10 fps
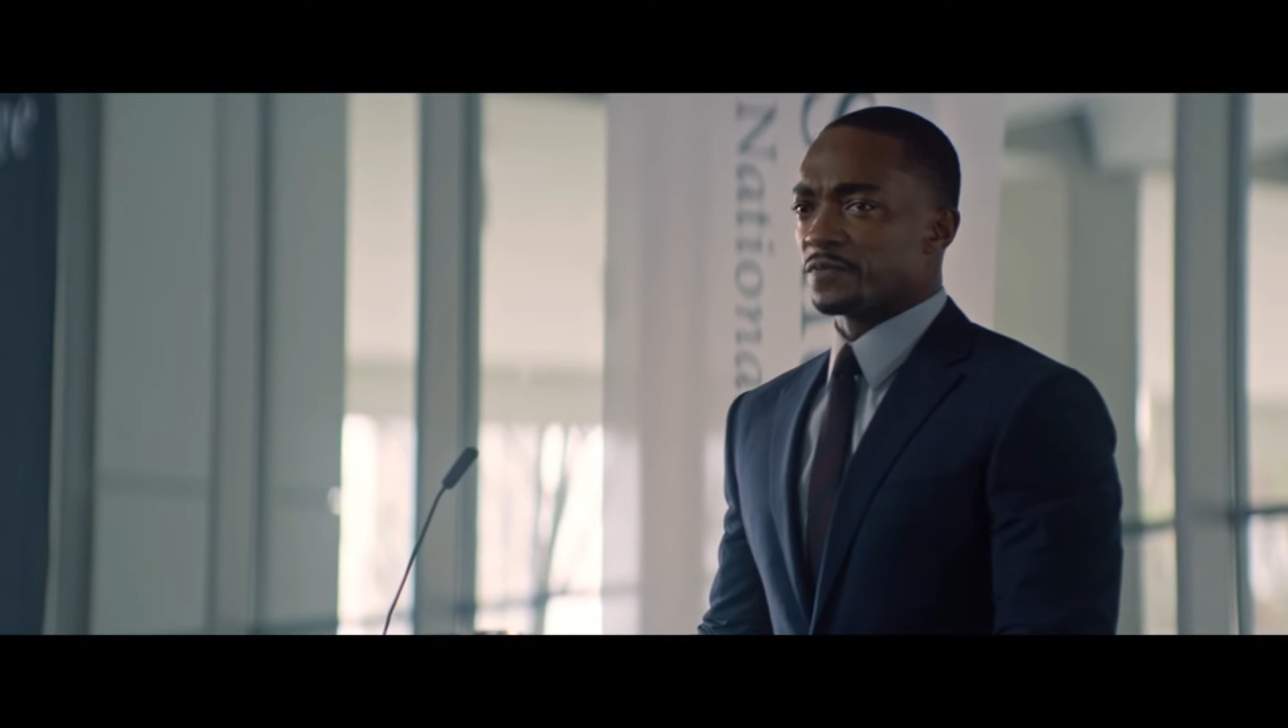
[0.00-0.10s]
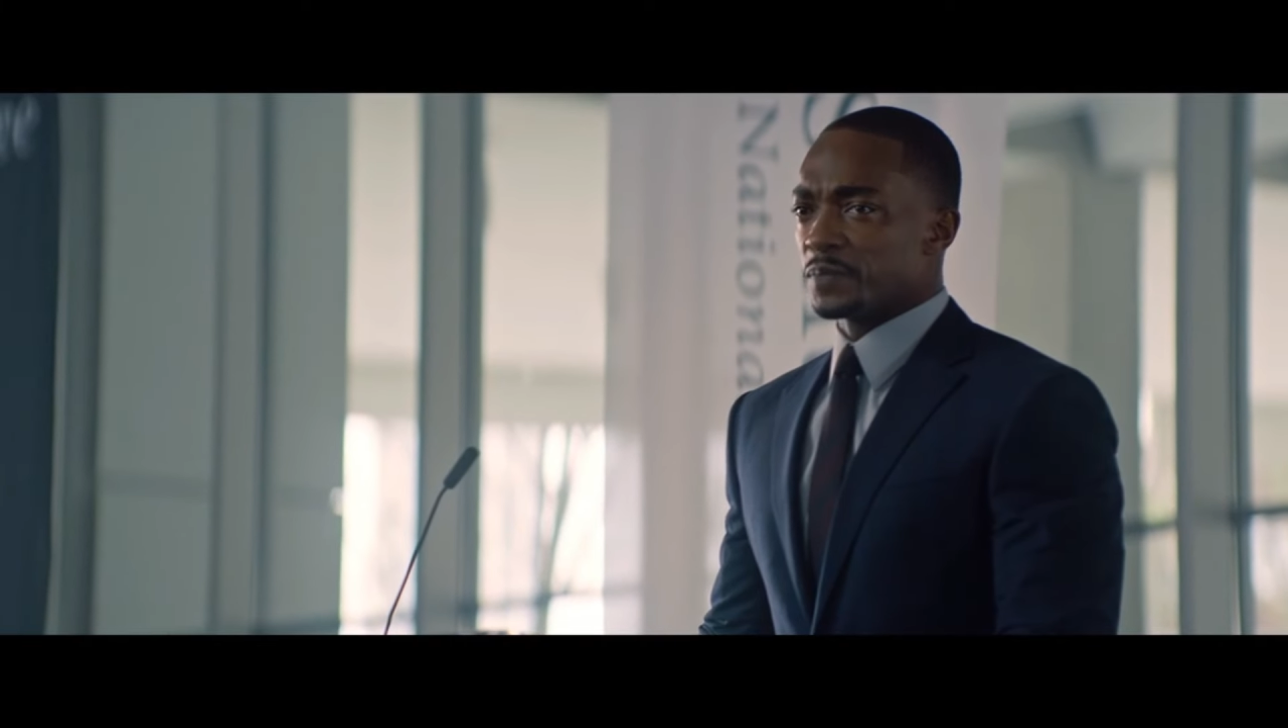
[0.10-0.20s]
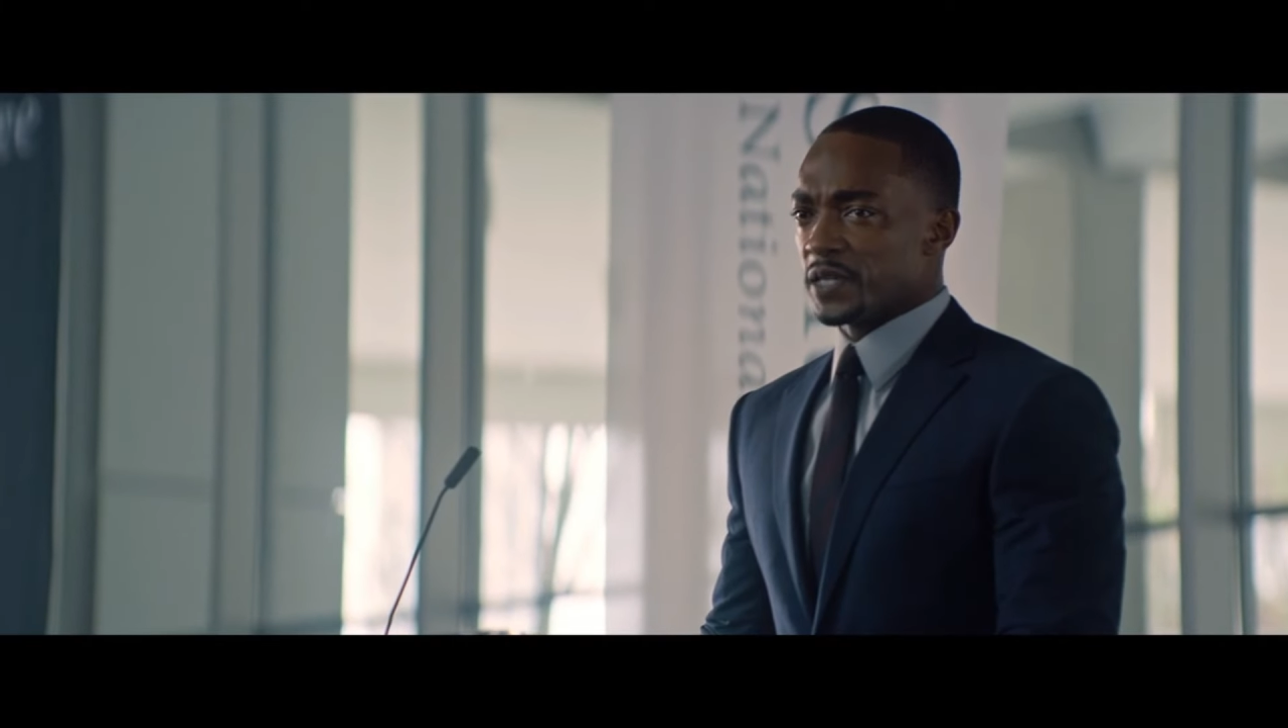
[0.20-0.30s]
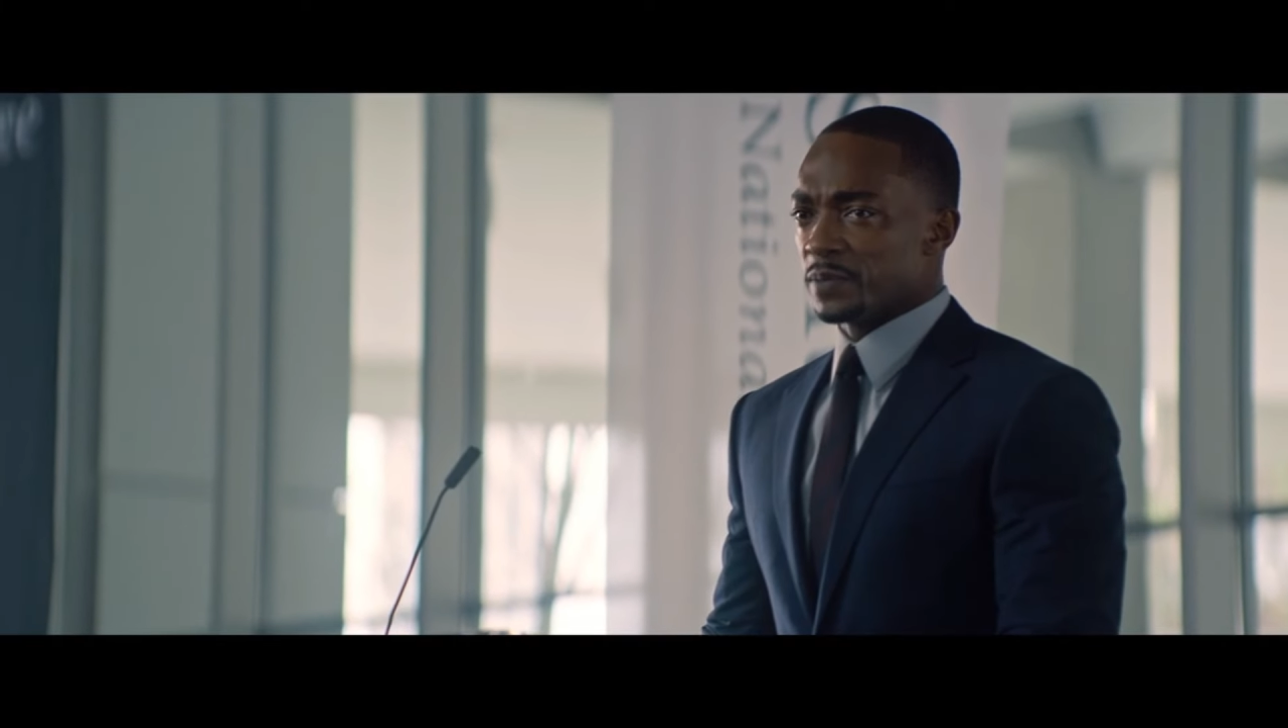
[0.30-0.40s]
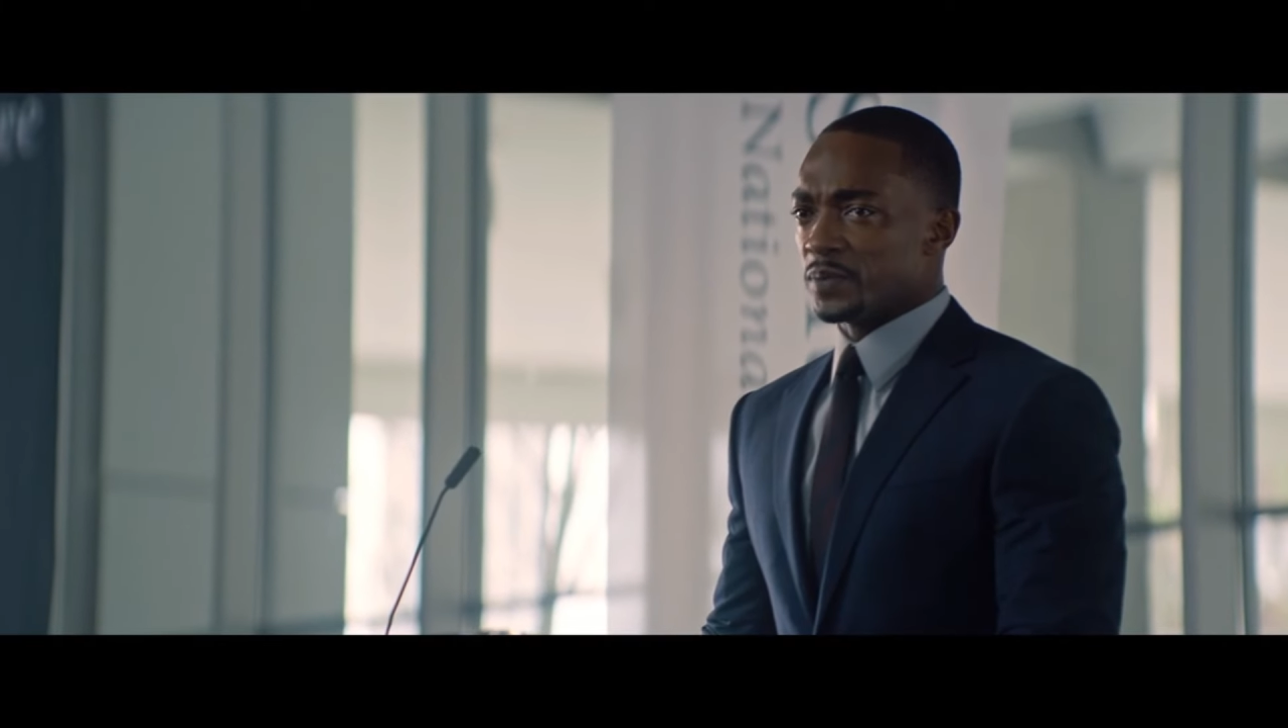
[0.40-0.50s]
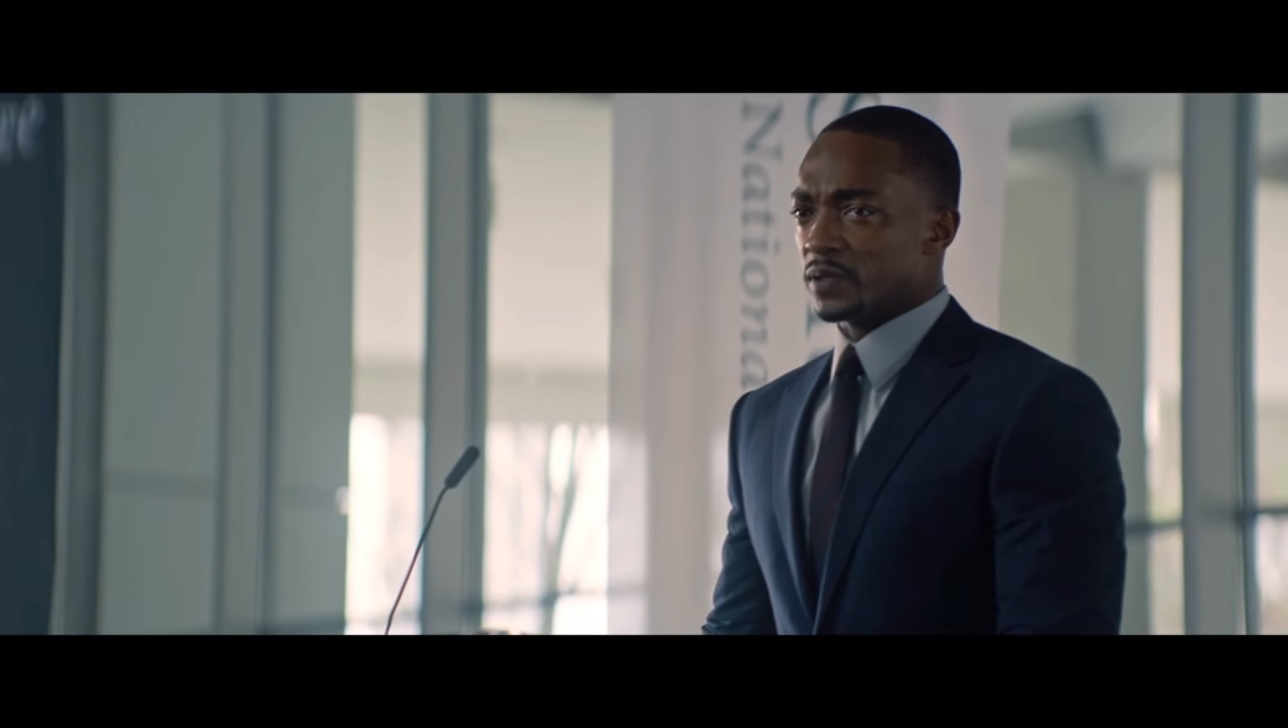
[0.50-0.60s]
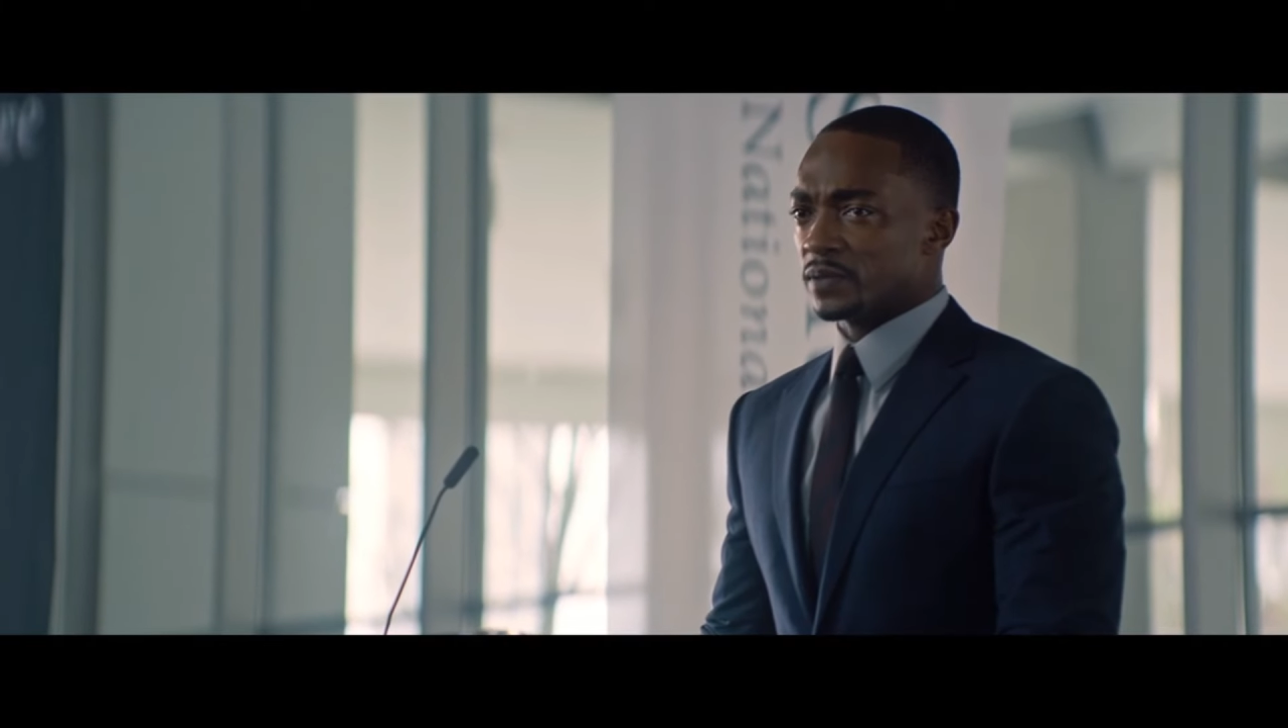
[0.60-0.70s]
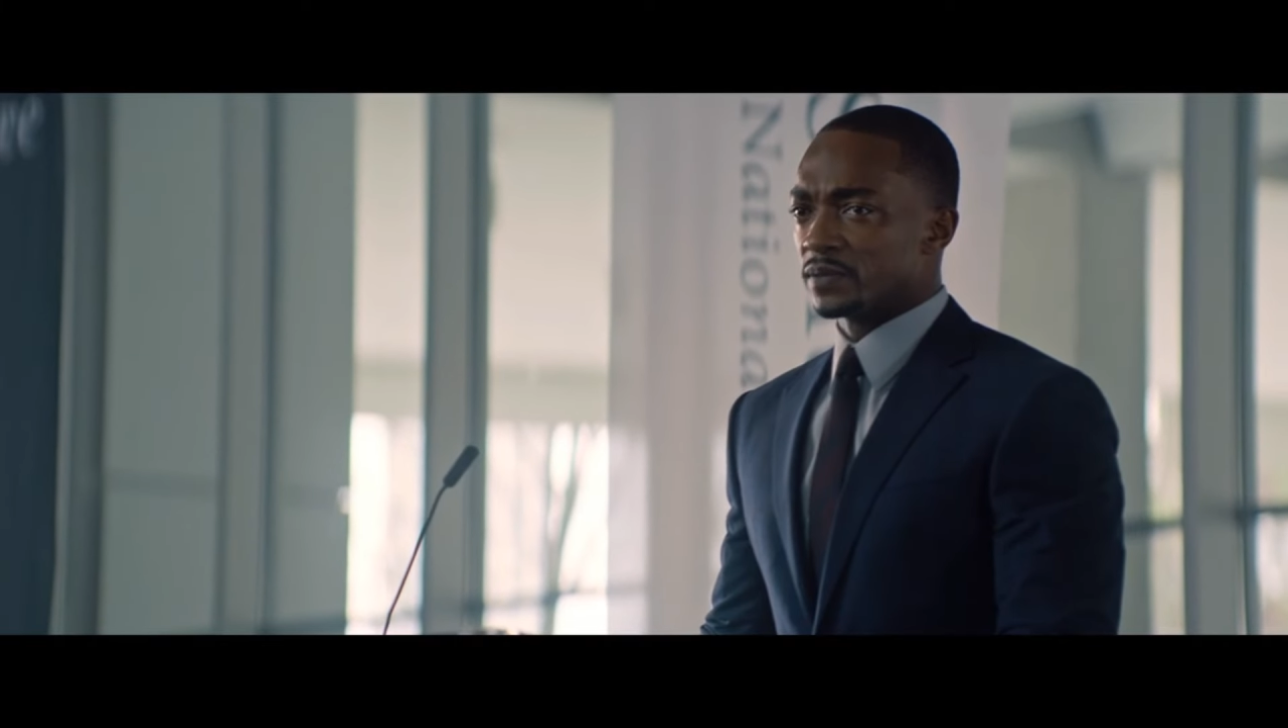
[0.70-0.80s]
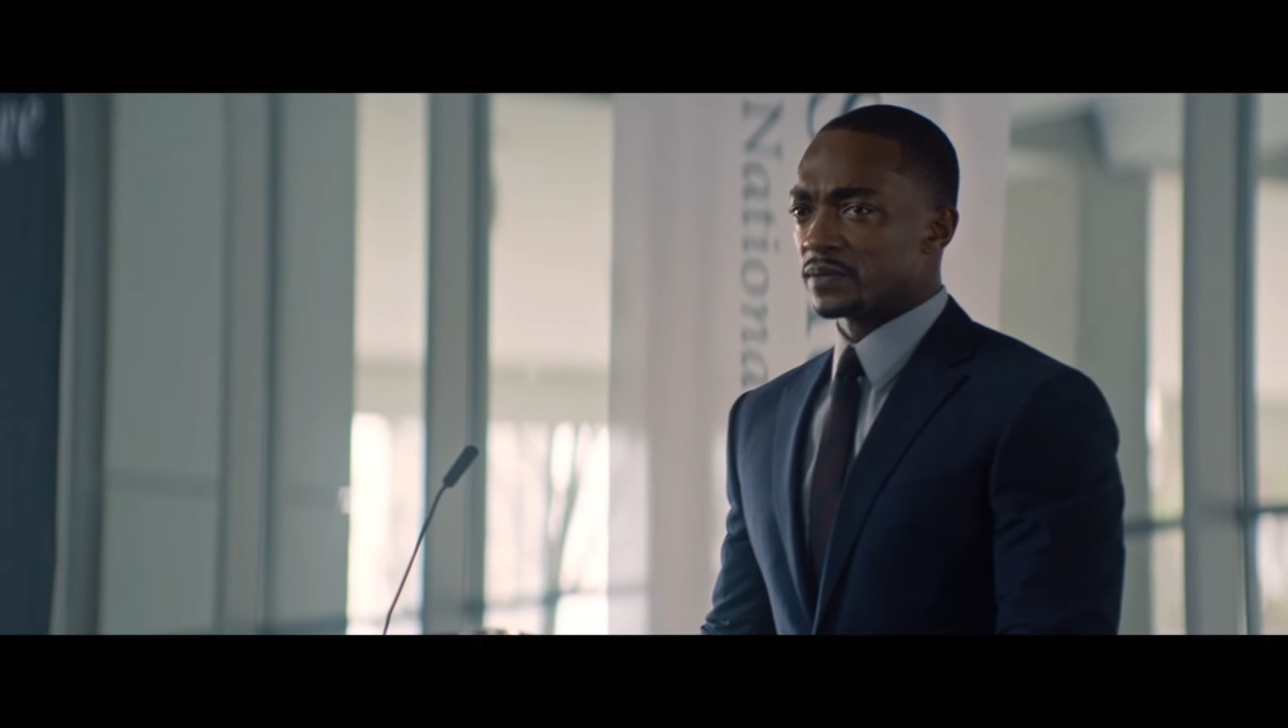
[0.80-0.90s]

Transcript: of people